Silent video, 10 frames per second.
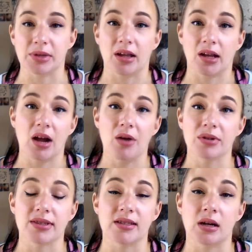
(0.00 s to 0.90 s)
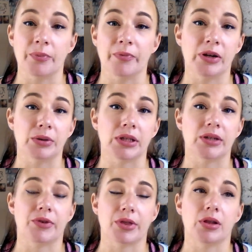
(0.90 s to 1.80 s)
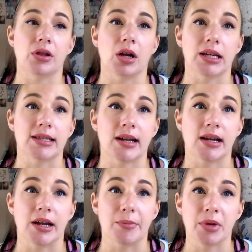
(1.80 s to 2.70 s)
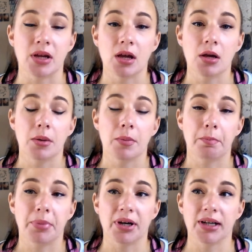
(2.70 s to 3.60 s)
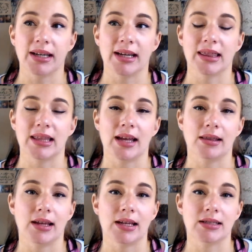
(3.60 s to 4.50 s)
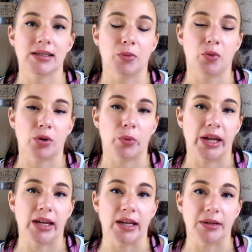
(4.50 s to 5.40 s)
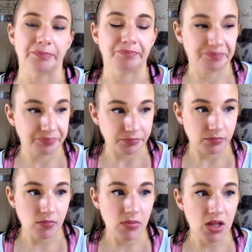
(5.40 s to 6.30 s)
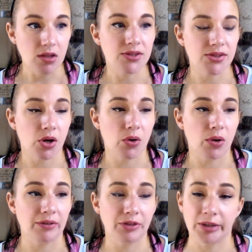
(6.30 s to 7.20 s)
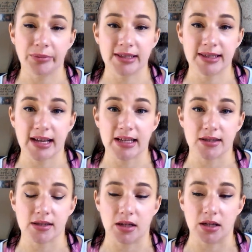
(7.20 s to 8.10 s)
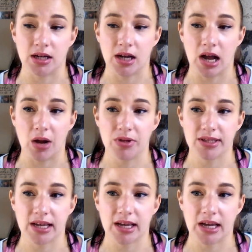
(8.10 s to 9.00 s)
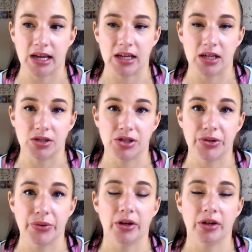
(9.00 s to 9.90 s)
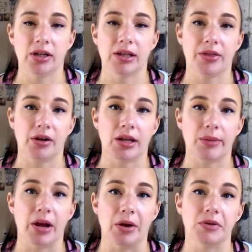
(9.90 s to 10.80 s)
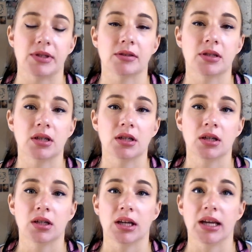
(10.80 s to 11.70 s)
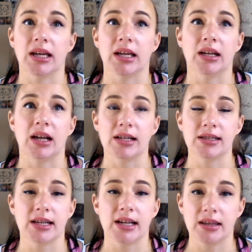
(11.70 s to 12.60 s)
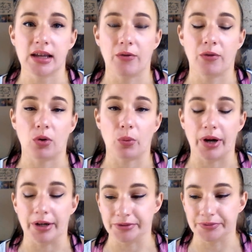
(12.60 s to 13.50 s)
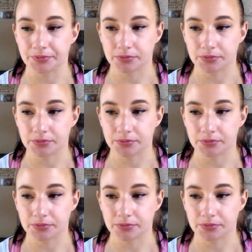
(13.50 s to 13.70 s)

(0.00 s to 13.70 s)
Like, I was dumbfounded for the longest time. But again, that led to more weight gain. So after I had my second son, I was at 230 pounds. And I stayed at that for a while.